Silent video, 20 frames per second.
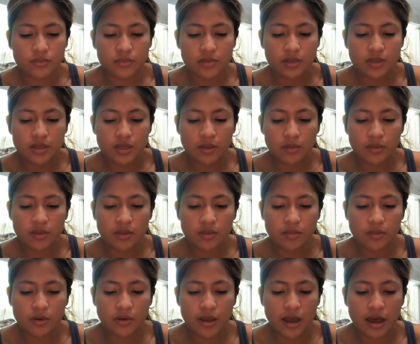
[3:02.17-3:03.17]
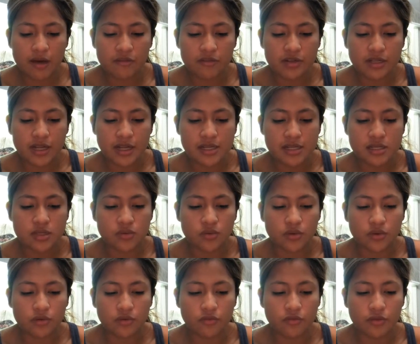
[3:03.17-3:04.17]
Some of them are advertised as
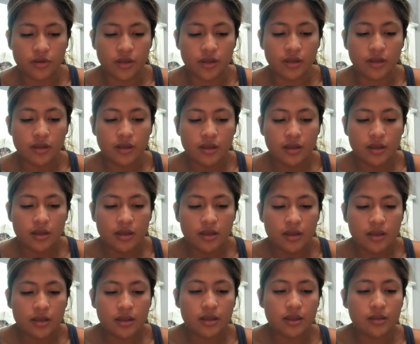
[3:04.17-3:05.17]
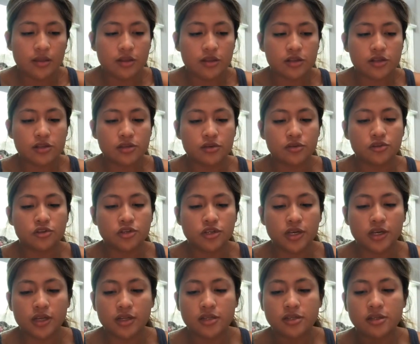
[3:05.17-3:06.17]
oil-free in this new
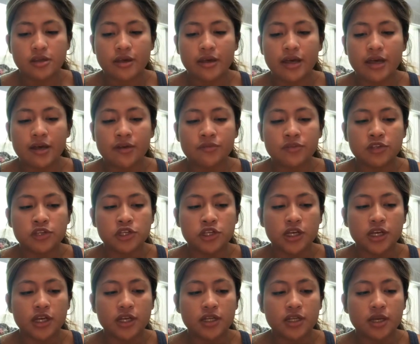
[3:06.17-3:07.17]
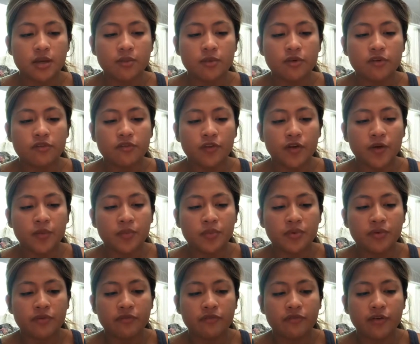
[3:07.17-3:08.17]
shade. So I have the shade
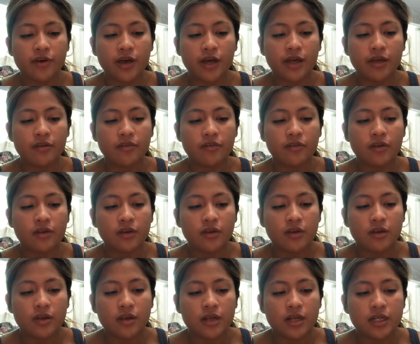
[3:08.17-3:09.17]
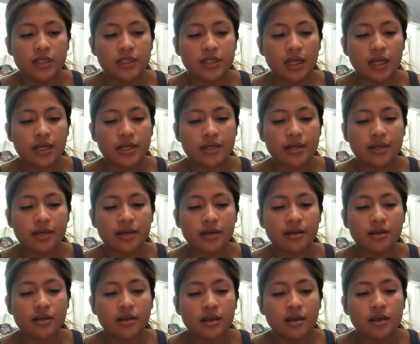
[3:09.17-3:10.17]
W5.5
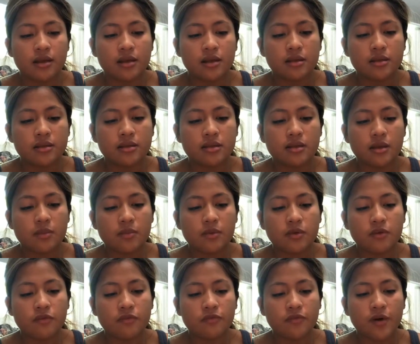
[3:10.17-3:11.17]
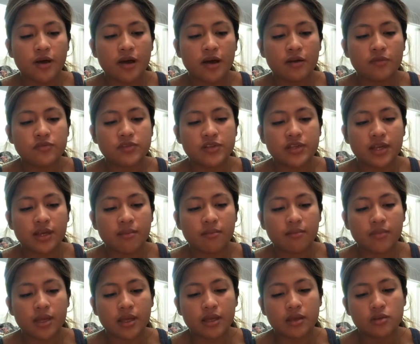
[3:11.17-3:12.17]
Suntan, W5 Sand
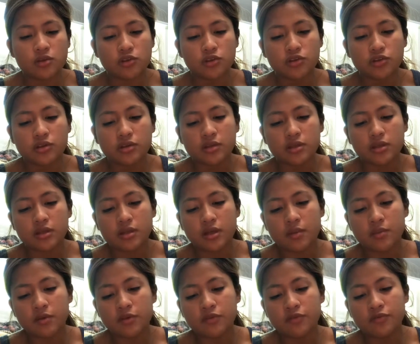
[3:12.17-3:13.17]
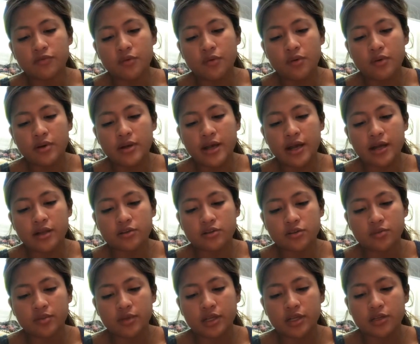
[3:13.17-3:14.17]
Beige, W4
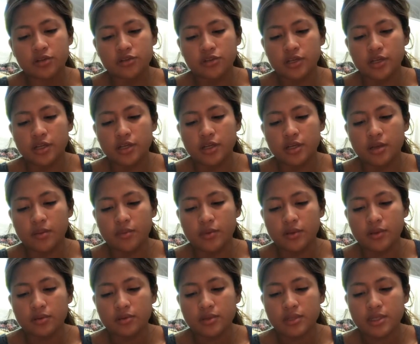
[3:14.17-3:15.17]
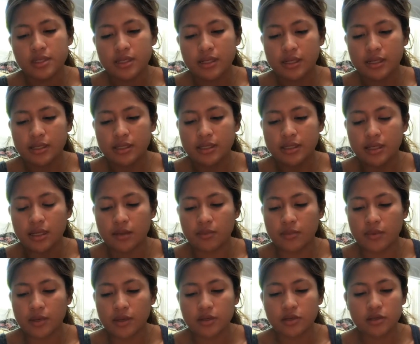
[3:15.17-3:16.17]
Natural Beige, and W6 Sun
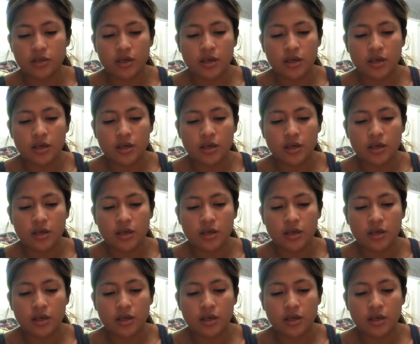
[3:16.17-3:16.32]
Beige.